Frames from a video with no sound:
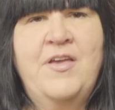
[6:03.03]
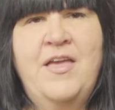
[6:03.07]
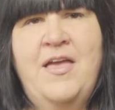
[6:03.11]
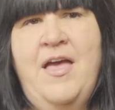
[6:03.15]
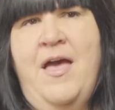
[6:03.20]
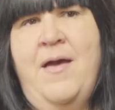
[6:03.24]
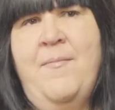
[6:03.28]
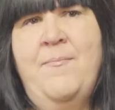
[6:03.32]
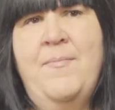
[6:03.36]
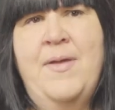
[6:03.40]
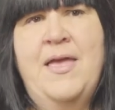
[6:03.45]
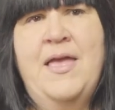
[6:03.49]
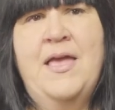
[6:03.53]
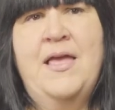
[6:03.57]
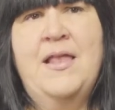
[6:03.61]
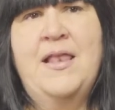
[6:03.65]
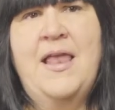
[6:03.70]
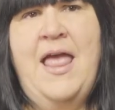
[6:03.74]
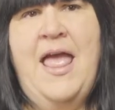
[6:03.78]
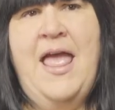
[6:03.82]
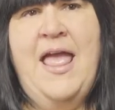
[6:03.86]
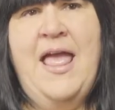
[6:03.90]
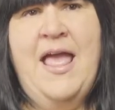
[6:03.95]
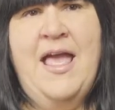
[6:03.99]
come in
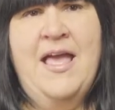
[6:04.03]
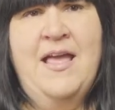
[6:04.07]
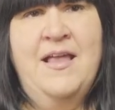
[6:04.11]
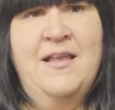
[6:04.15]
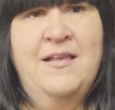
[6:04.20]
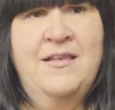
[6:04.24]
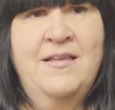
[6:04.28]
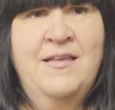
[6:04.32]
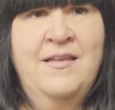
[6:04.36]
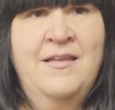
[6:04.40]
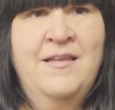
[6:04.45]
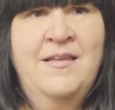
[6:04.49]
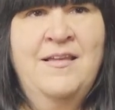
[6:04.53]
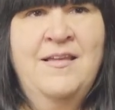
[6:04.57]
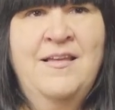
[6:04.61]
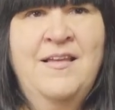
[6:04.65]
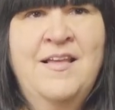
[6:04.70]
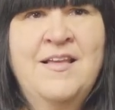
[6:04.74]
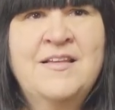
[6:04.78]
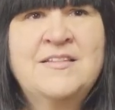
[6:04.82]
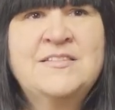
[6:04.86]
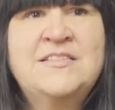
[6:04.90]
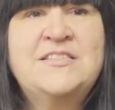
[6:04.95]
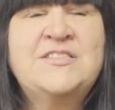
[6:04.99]
and
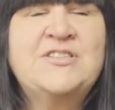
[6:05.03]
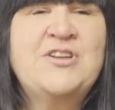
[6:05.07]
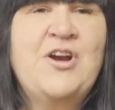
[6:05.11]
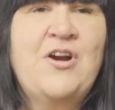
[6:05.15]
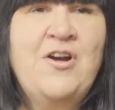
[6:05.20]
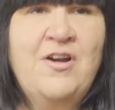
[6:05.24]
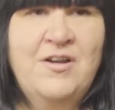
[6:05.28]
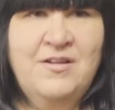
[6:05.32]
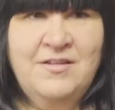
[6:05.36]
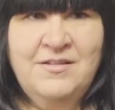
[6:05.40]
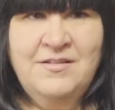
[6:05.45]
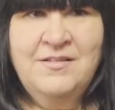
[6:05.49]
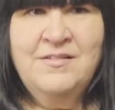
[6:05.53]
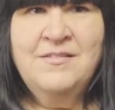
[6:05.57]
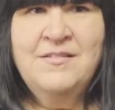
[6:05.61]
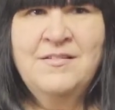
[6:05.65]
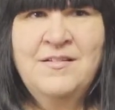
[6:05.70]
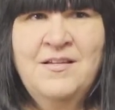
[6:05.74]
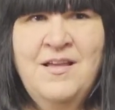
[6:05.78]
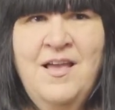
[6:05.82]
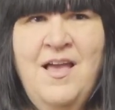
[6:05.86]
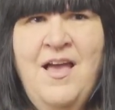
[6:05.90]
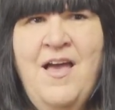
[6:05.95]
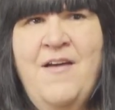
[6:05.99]
start
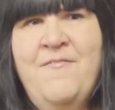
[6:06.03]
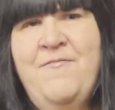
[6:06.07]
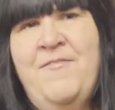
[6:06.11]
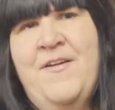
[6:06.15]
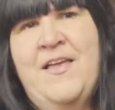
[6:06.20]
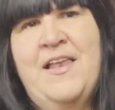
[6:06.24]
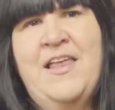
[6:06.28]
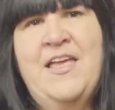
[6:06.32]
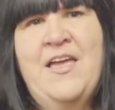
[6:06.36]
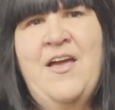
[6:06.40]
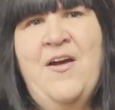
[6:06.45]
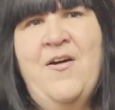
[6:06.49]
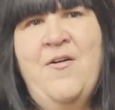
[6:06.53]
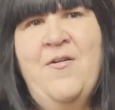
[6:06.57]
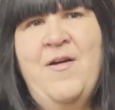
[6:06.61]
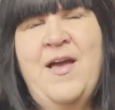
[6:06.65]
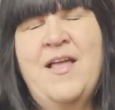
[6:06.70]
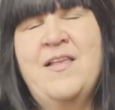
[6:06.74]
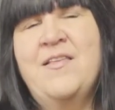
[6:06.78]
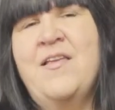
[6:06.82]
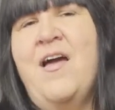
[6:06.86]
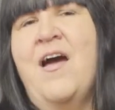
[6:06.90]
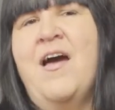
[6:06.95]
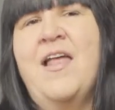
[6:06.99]
a video
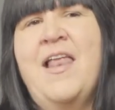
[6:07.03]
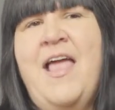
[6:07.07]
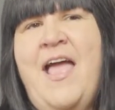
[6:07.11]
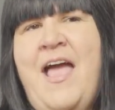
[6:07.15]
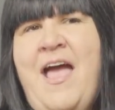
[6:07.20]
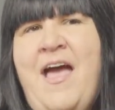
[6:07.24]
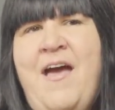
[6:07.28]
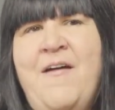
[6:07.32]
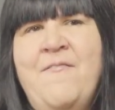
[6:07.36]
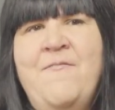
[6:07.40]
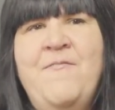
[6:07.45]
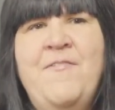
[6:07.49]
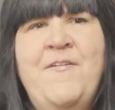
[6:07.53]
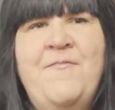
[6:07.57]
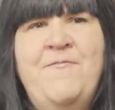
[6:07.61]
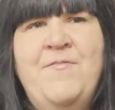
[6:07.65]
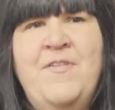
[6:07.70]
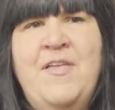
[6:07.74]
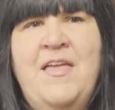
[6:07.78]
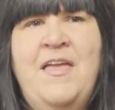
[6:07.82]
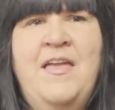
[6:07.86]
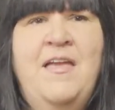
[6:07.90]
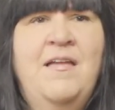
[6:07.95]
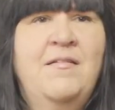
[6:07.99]
and not have
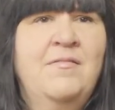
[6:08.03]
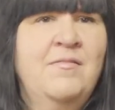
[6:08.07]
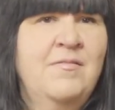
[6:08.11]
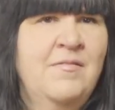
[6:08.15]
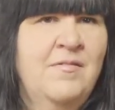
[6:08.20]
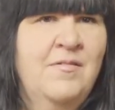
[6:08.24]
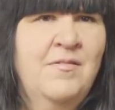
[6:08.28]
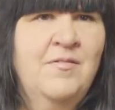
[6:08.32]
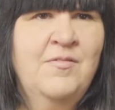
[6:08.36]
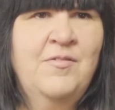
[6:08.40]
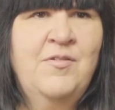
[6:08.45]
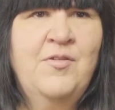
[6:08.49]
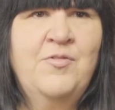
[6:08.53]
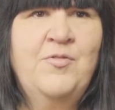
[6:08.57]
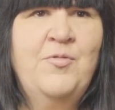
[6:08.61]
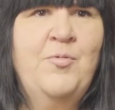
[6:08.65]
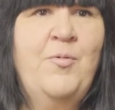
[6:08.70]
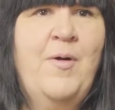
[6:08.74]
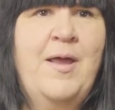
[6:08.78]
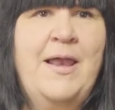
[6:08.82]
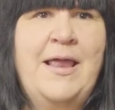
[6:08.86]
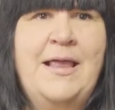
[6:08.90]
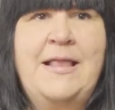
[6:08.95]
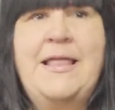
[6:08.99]
15 to
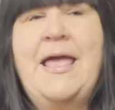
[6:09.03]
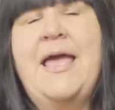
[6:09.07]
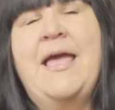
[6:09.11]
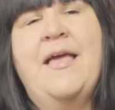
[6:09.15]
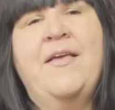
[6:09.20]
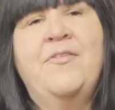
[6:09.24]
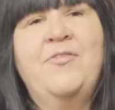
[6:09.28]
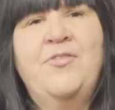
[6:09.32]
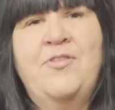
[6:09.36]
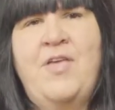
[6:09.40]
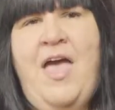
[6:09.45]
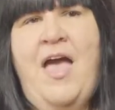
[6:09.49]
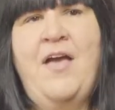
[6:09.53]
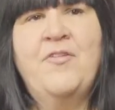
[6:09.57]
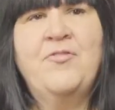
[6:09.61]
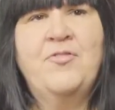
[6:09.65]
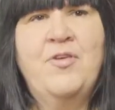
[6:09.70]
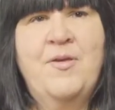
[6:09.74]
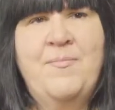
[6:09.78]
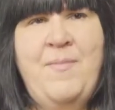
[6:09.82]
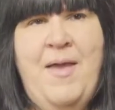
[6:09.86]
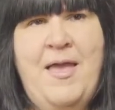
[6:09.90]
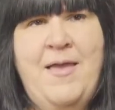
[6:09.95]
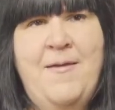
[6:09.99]
20 days to
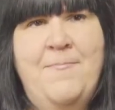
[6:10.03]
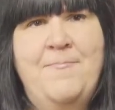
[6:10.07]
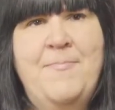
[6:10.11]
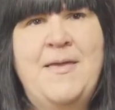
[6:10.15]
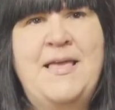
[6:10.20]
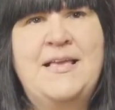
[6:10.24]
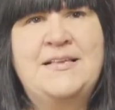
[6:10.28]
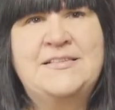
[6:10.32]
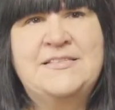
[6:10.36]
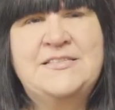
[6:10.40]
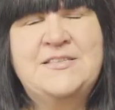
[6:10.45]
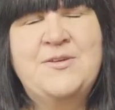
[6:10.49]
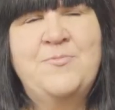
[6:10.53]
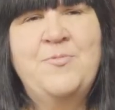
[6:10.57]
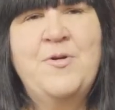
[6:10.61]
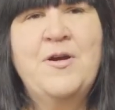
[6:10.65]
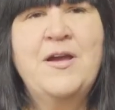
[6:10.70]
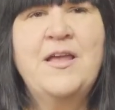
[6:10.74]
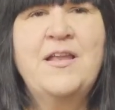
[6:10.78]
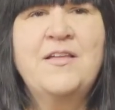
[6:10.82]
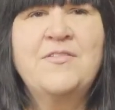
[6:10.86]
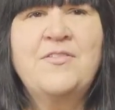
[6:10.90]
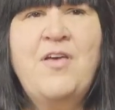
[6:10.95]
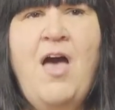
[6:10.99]
actually make a piece. So we're
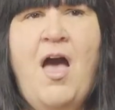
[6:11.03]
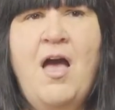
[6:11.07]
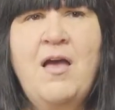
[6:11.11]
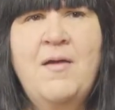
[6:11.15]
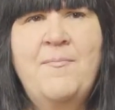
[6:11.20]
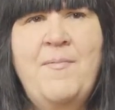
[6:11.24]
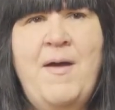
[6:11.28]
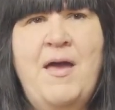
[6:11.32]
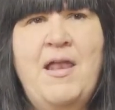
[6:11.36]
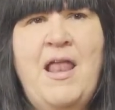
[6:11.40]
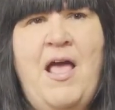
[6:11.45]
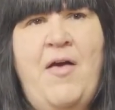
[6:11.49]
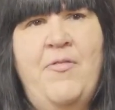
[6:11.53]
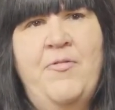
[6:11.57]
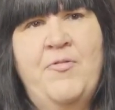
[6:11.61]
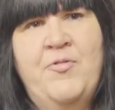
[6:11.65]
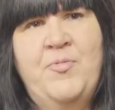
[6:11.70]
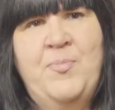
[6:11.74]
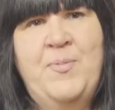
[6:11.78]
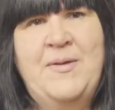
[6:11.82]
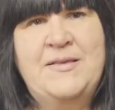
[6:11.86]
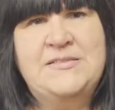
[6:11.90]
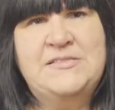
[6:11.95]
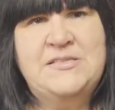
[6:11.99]
going to talk about how those
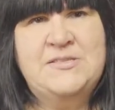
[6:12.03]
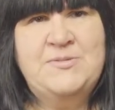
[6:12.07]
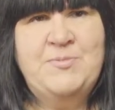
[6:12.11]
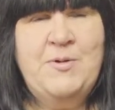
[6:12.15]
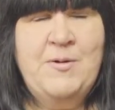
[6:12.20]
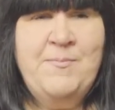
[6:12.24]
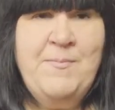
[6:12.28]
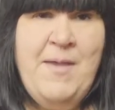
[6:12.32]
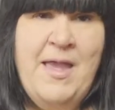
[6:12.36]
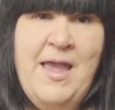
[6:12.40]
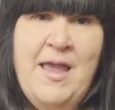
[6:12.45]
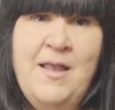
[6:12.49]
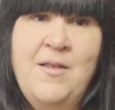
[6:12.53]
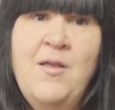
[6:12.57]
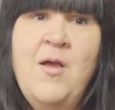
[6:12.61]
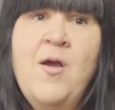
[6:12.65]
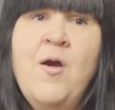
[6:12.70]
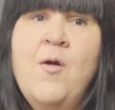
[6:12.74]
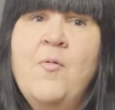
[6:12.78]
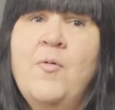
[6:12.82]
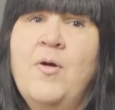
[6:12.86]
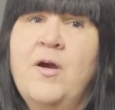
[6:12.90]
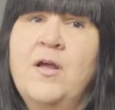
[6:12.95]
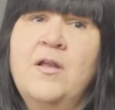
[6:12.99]
pieces were made.
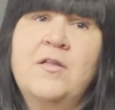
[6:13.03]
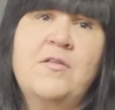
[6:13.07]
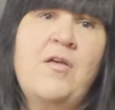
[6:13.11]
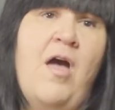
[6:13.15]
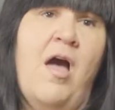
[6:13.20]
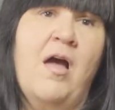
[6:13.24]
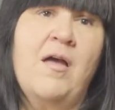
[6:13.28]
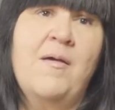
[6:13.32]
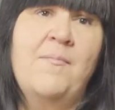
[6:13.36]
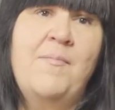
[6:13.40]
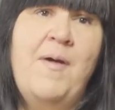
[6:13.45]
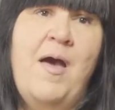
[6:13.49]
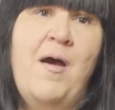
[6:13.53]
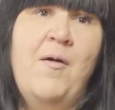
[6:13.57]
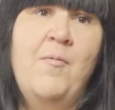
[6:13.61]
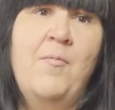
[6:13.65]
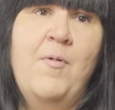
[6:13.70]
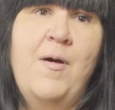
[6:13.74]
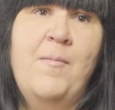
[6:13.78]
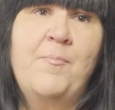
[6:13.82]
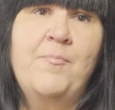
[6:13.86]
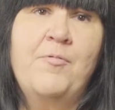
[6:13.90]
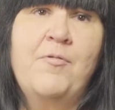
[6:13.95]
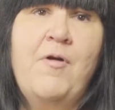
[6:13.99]
We're going to talk about
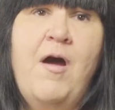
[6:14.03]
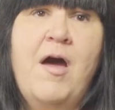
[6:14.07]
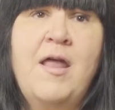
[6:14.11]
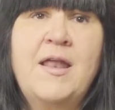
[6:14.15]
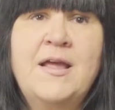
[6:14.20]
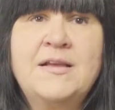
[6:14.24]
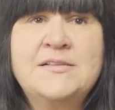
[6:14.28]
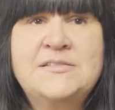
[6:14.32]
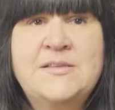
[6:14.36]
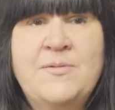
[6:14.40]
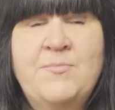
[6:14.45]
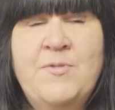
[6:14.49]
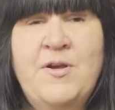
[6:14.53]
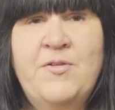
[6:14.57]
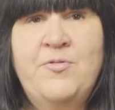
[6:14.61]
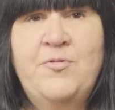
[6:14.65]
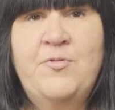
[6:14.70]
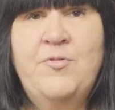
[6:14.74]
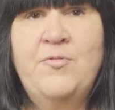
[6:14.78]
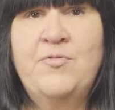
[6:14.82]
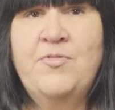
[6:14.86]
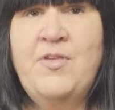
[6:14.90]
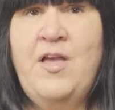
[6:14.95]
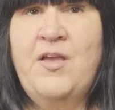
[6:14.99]
what products and what
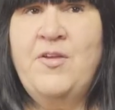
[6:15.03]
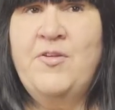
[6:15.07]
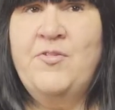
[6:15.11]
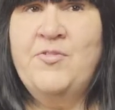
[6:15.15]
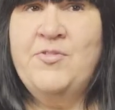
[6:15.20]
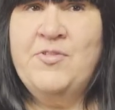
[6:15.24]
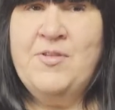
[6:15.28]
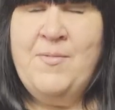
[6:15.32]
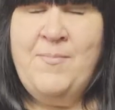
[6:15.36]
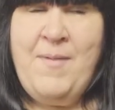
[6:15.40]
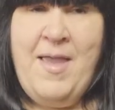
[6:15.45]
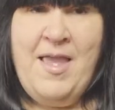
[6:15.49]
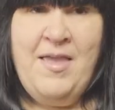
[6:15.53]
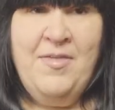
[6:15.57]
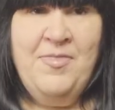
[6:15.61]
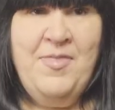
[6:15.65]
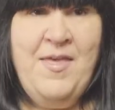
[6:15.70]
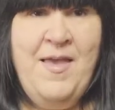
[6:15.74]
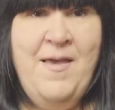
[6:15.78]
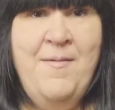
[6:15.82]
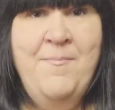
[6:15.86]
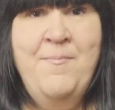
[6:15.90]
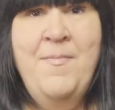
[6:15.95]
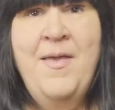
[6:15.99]
tools I used to make
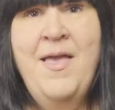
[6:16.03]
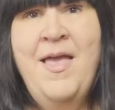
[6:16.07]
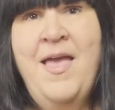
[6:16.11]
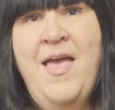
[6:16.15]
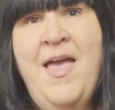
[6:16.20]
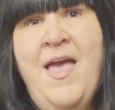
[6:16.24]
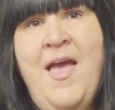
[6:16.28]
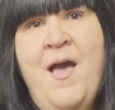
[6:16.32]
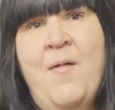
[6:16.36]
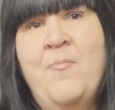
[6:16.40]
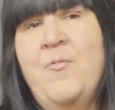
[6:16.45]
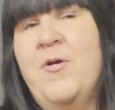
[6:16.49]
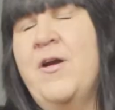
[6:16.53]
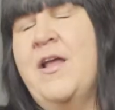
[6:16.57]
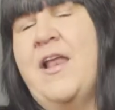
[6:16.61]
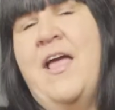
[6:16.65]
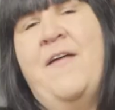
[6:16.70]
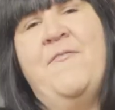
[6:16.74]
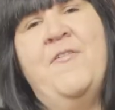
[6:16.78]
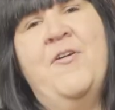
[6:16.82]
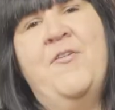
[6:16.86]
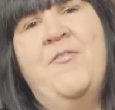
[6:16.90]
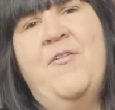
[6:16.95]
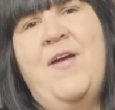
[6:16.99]
them. And we're going to
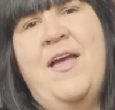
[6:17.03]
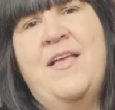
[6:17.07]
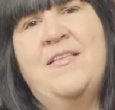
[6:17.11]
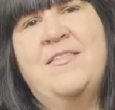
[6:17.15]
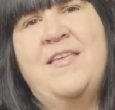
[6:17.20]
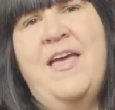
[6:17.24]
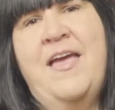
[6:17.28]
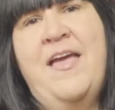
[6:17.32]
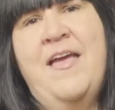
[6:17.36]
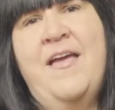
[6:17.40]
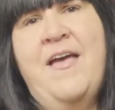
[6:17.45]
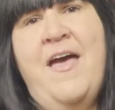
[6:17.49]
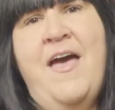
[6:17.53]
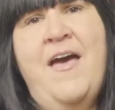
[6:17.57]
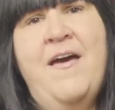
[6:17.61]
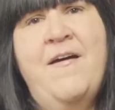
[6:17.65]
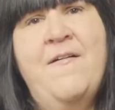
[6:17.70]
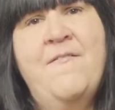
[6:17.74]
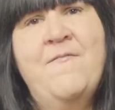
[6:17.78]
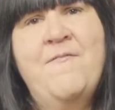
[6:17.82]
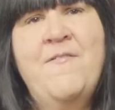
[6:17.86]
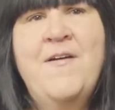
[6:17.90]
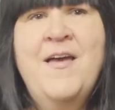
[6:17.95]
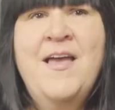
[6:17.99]
have a great day
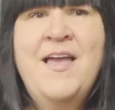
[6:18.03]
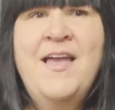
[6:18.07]
of